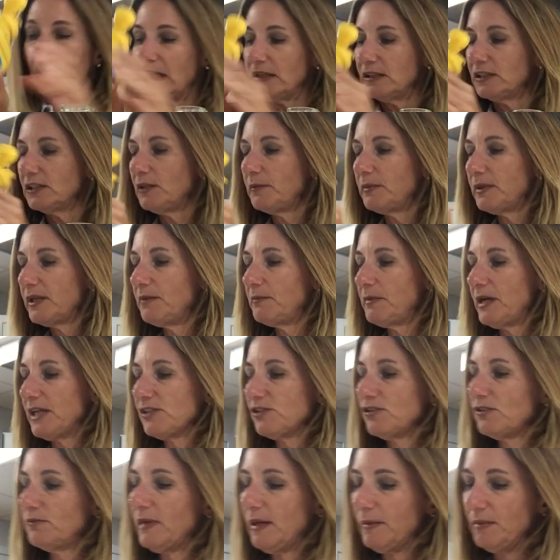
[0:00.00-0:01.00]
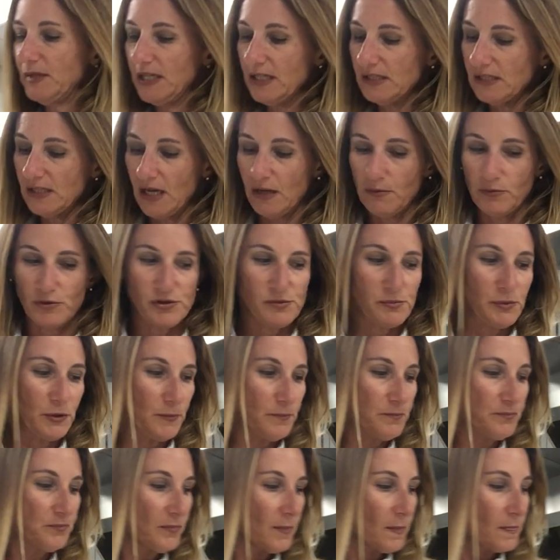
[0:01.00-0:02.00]
Got a little bit of mustard, maybe a
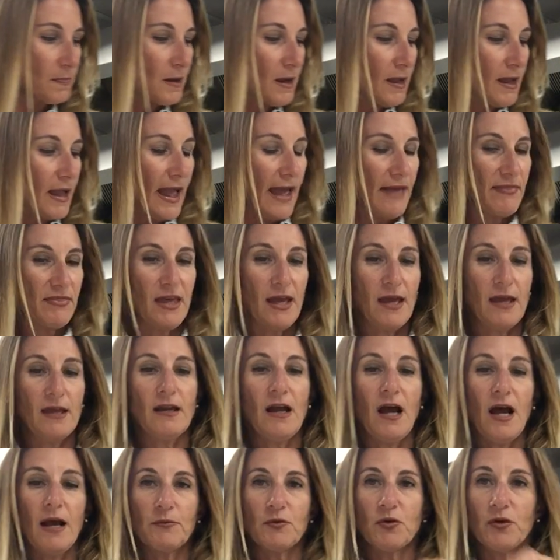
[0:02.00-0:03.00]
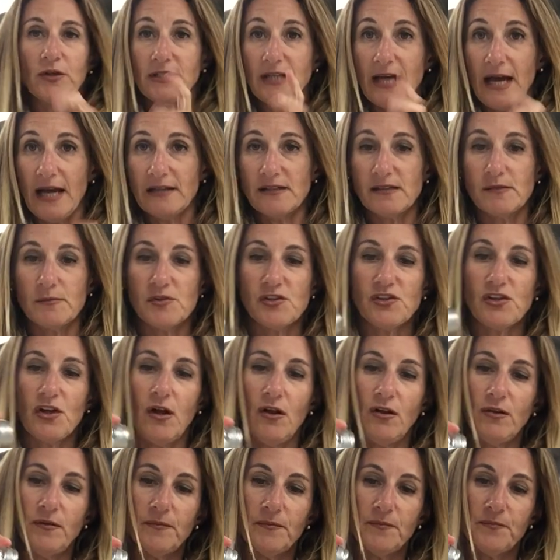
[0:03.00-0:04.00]
tablespoon. And then I'm going to add some
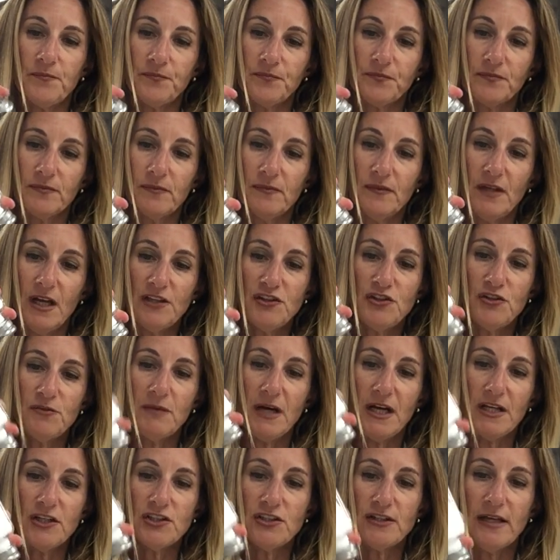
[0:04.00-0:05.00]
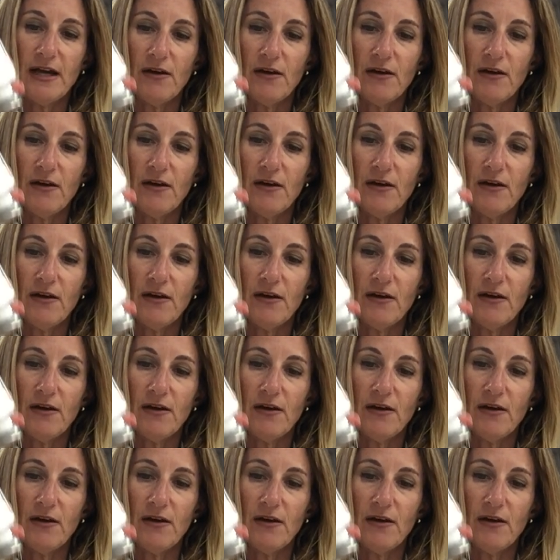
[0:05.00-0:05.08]
salt. Not too much.